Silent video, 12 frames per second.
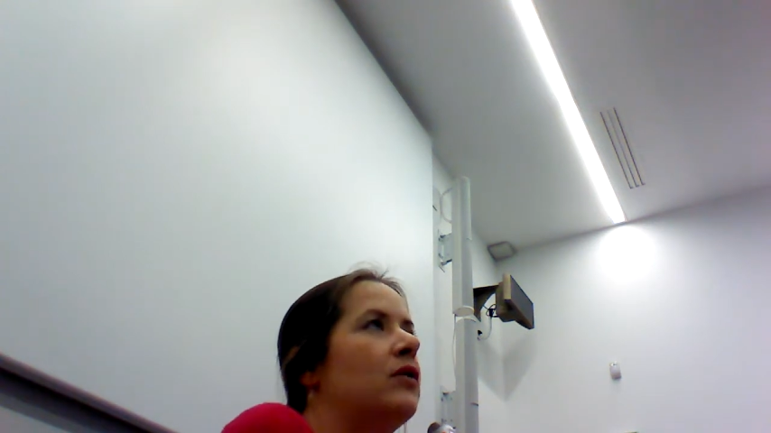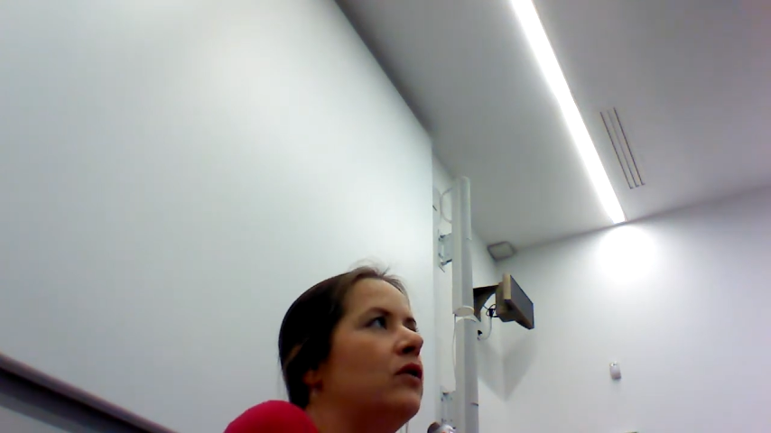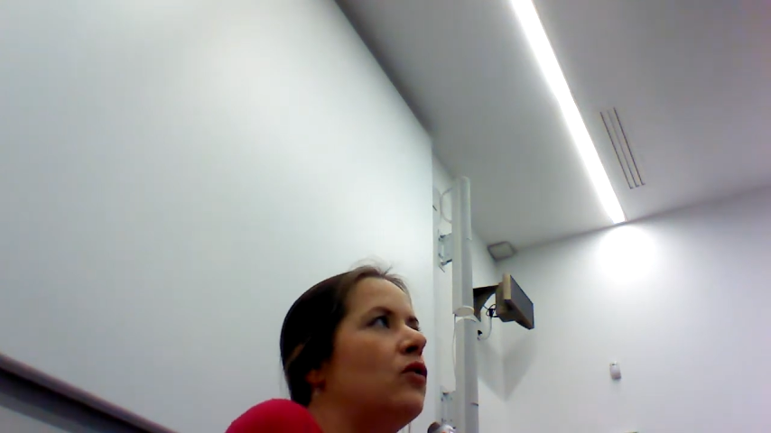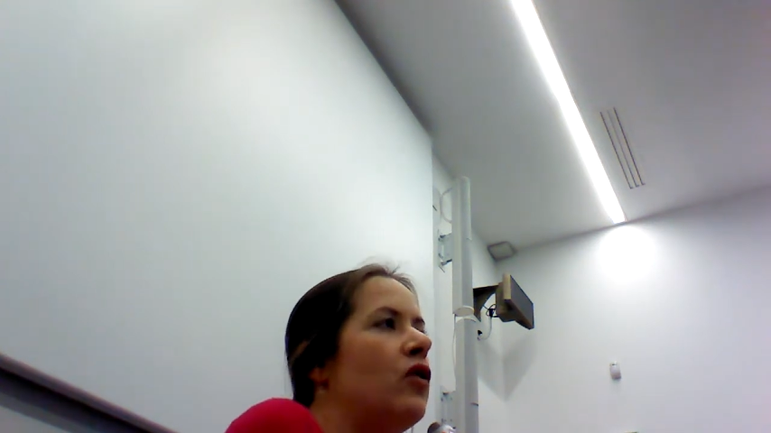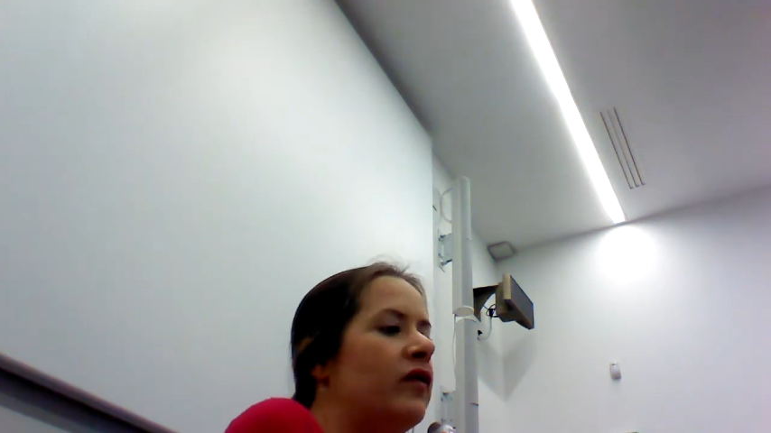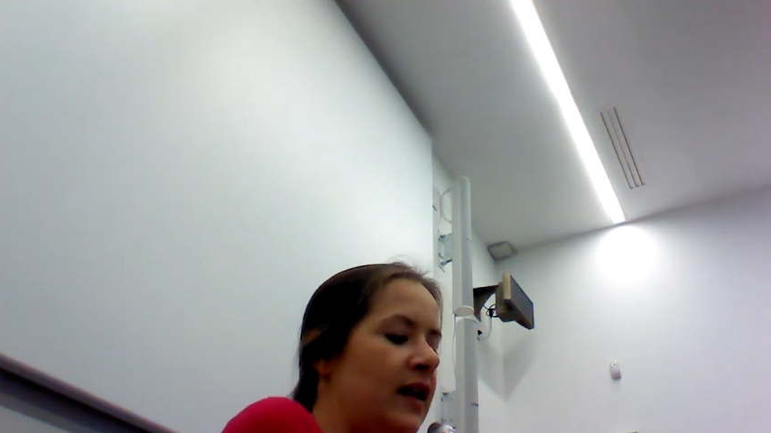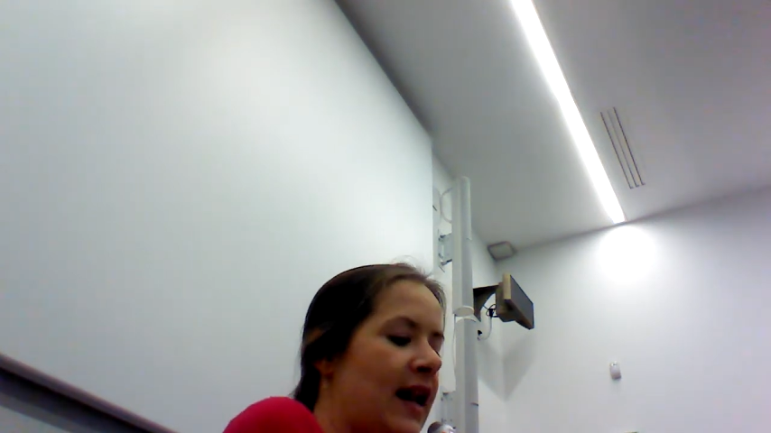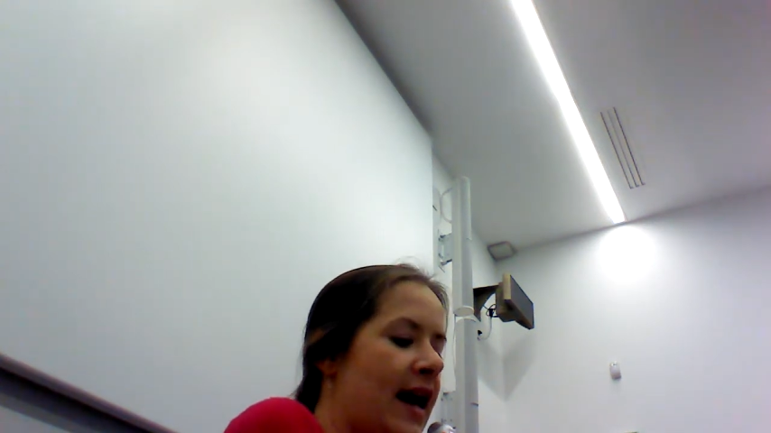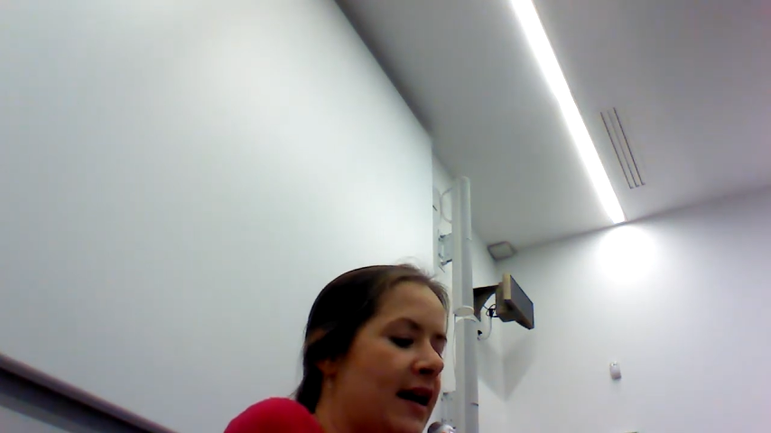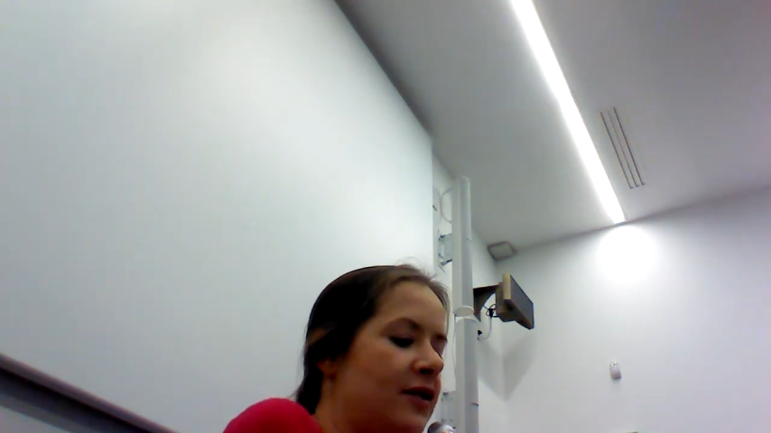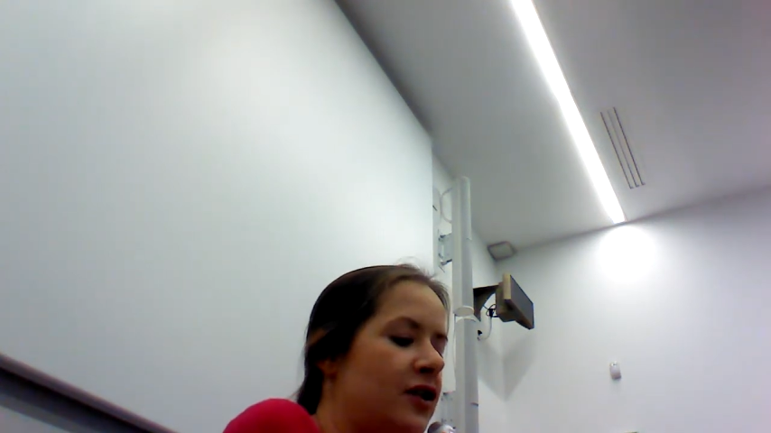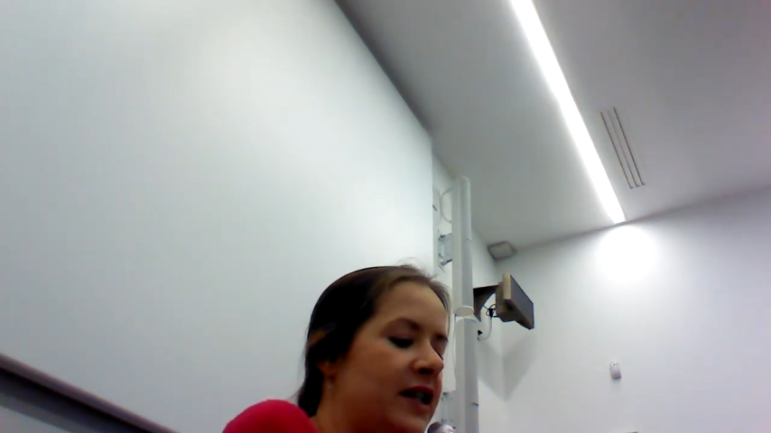the law of the
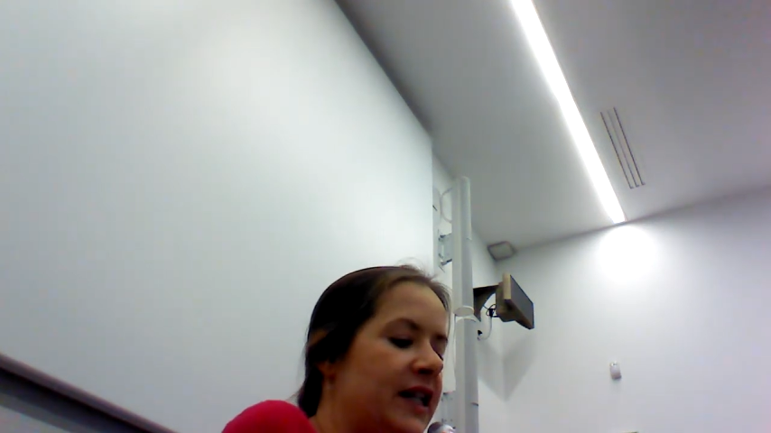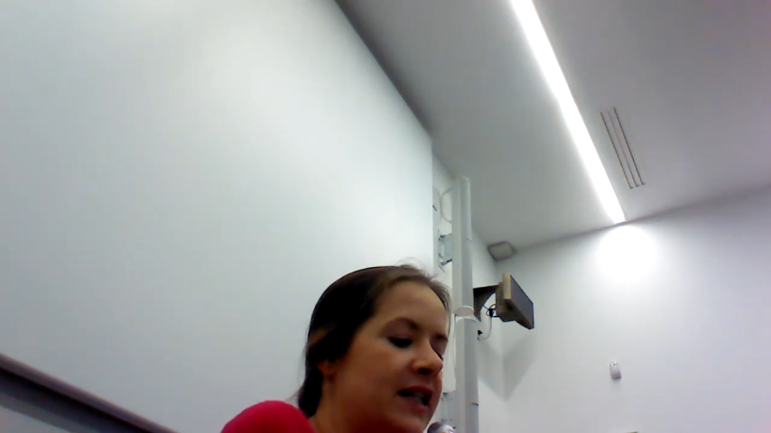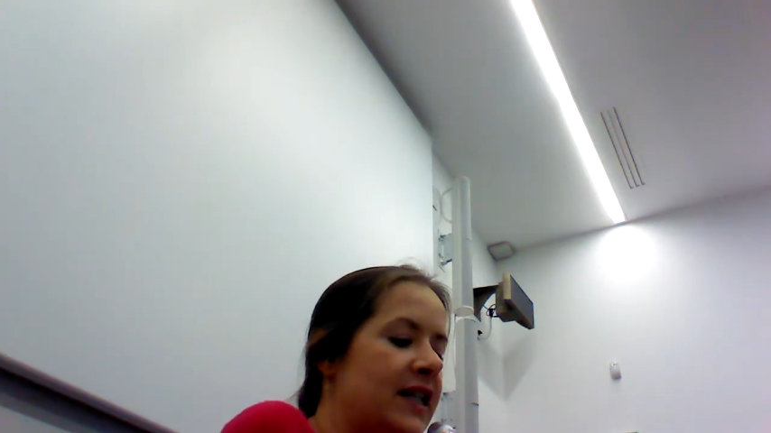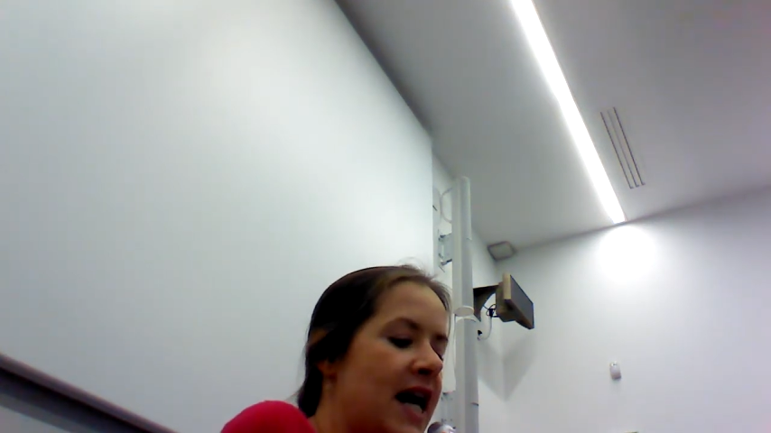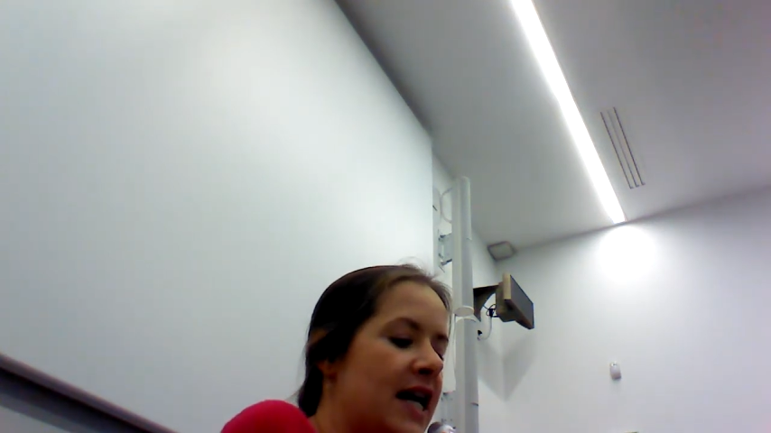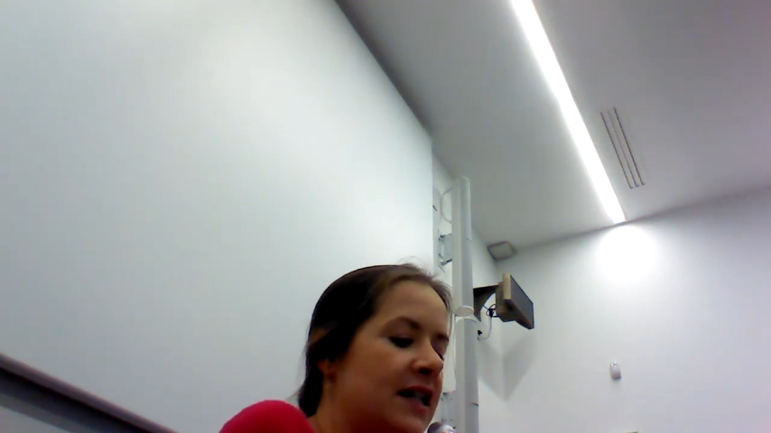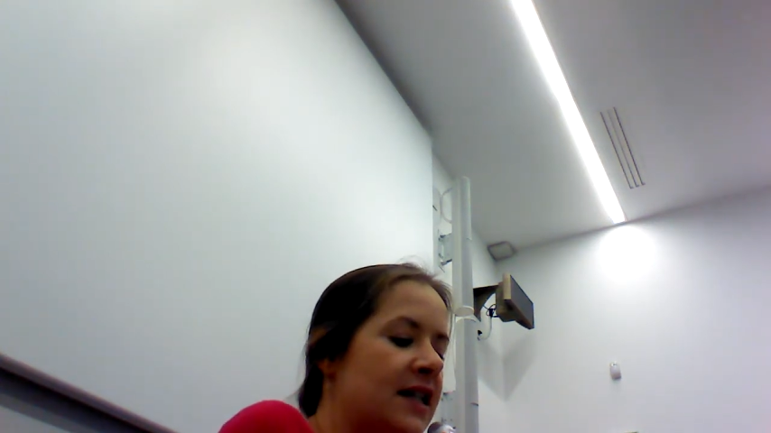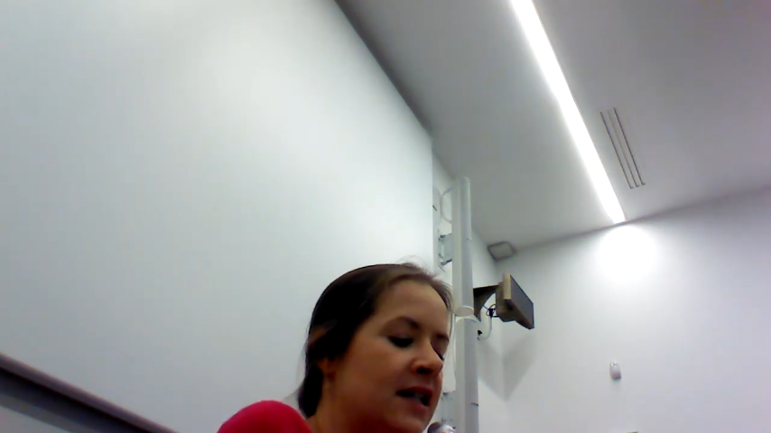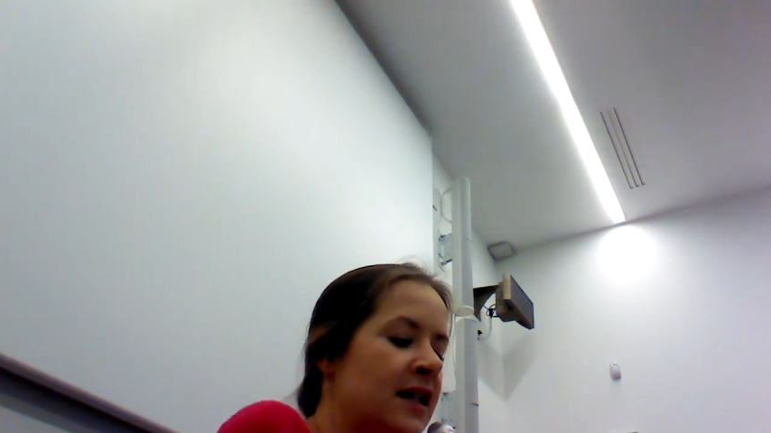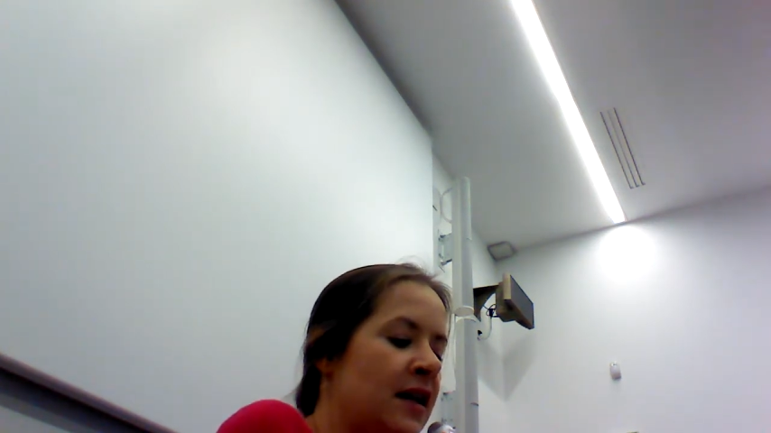land to dictate